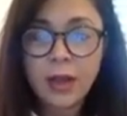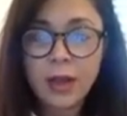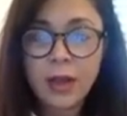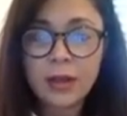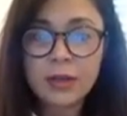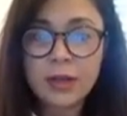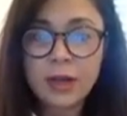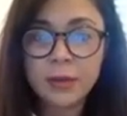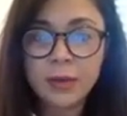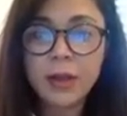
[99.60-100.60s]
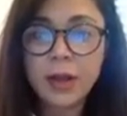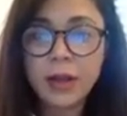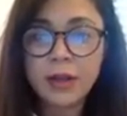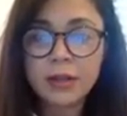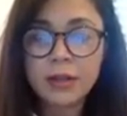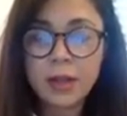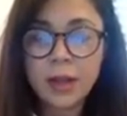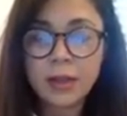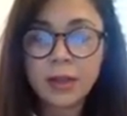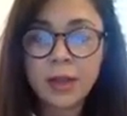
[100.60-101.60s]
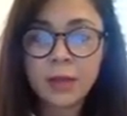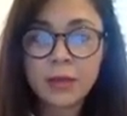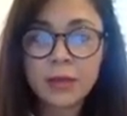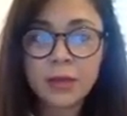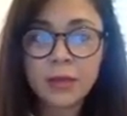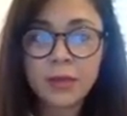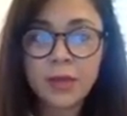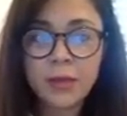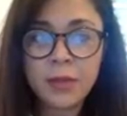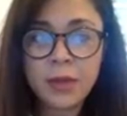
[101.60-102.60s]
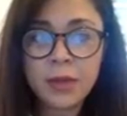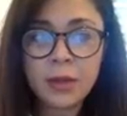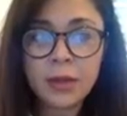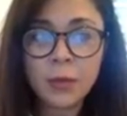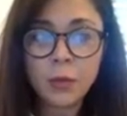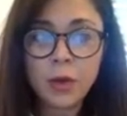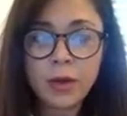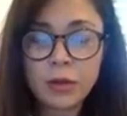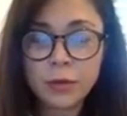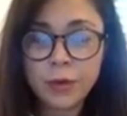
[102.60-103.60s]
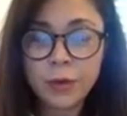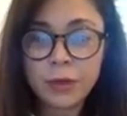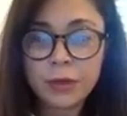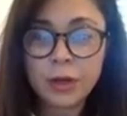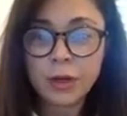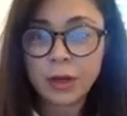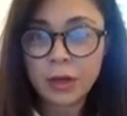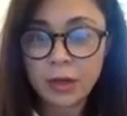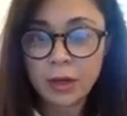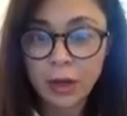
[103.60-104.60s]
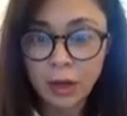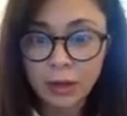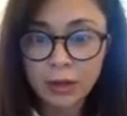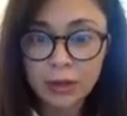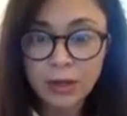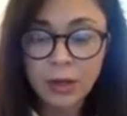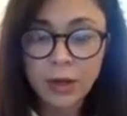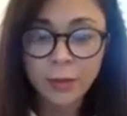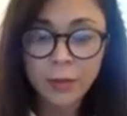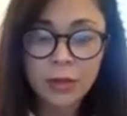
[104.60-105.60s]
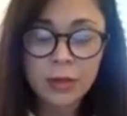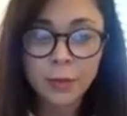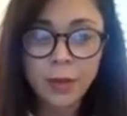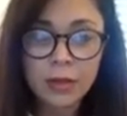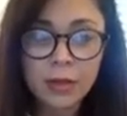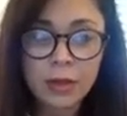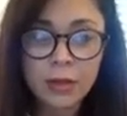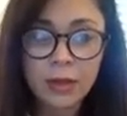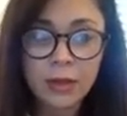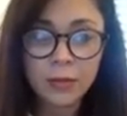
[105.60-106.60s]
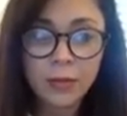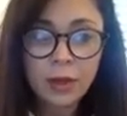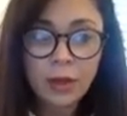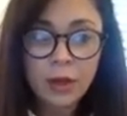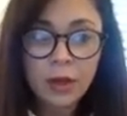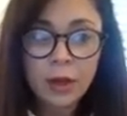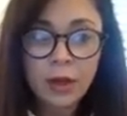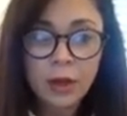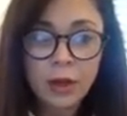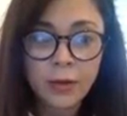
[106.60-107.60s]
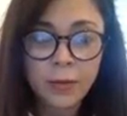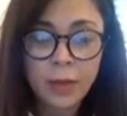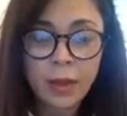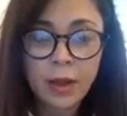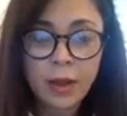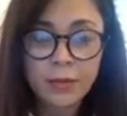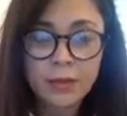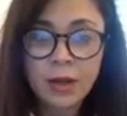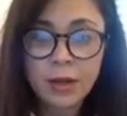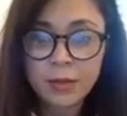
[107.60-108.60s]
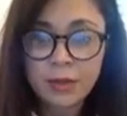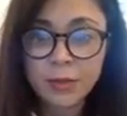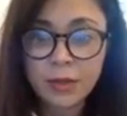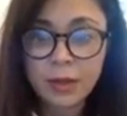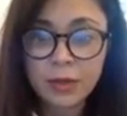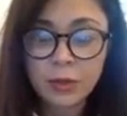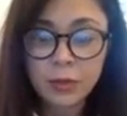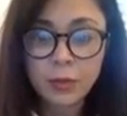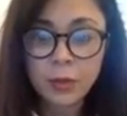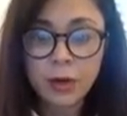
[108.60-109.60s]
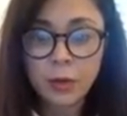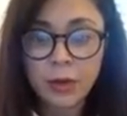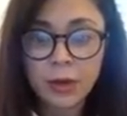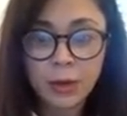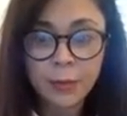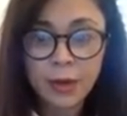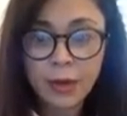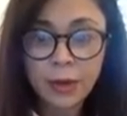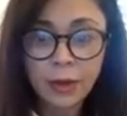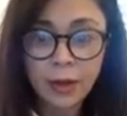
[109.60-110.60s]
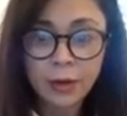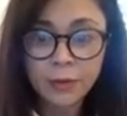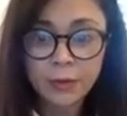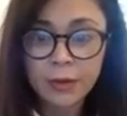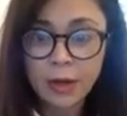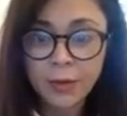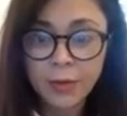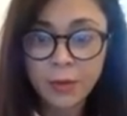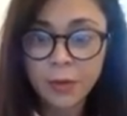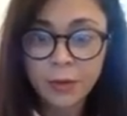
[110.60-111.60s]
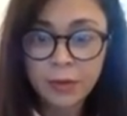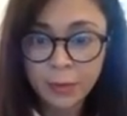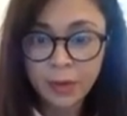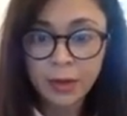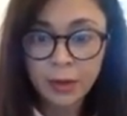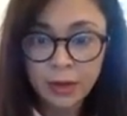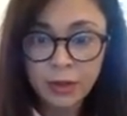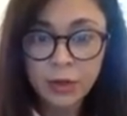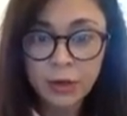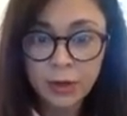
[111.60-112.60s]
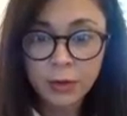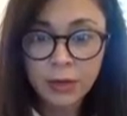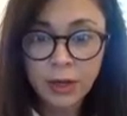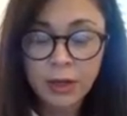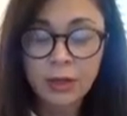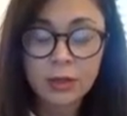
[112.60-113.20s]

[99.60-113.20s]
And I realized that that was telling me immediately what to focus on in Kant. And so basically, I have set up something to where we eliminate a lot of time that would have been spent in lecture and note taking.